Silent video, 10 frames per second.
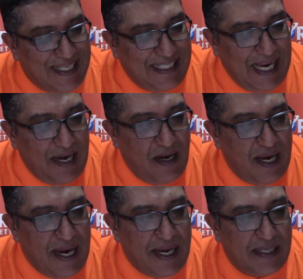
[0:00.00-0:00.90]

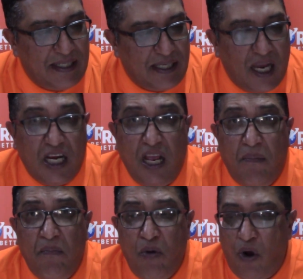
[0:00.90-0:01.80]
10 is
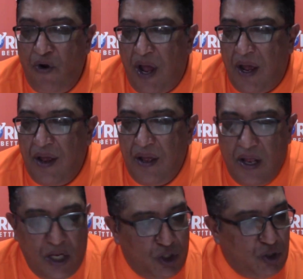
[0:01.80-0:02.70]
Kimura,
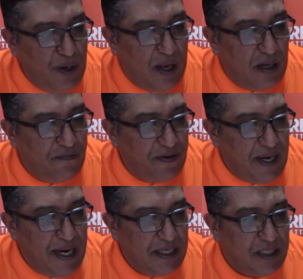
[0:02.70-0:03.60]

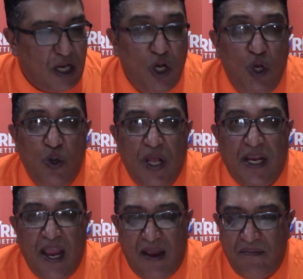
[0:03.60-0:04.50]
12 is
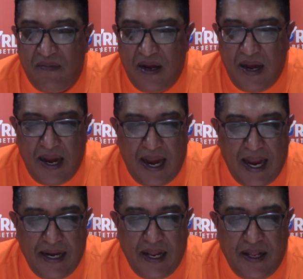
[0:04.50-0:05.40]
Lunacam,
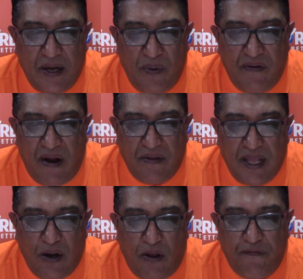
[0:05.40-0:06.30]
and then we round
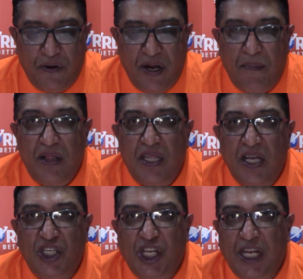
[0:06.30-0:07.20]
that off with number
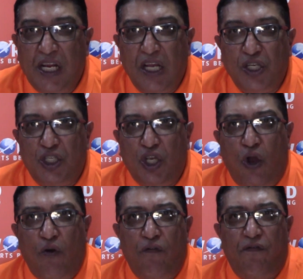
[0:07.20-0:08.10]
13,
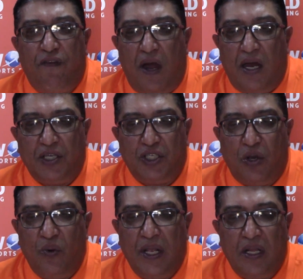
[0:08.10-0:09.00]
So Var.
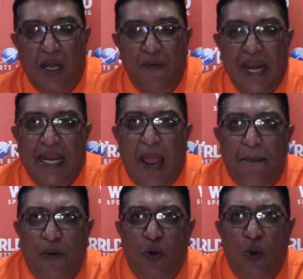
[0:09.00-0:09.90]
So we'll
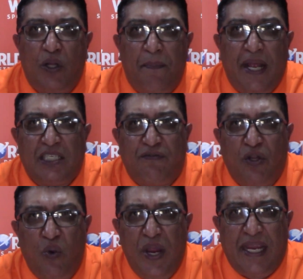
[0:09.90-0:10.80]
recap on all the bets for
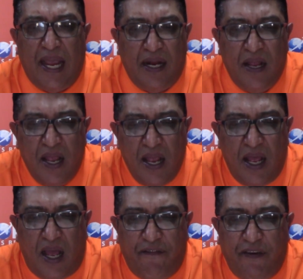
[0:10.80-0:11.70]
the weekend.
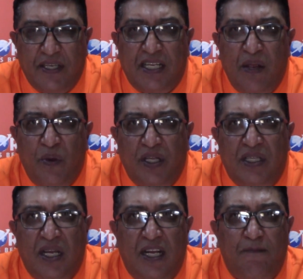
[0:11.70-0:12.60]
Firstly
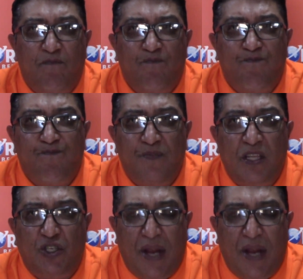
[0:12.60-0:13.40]
with the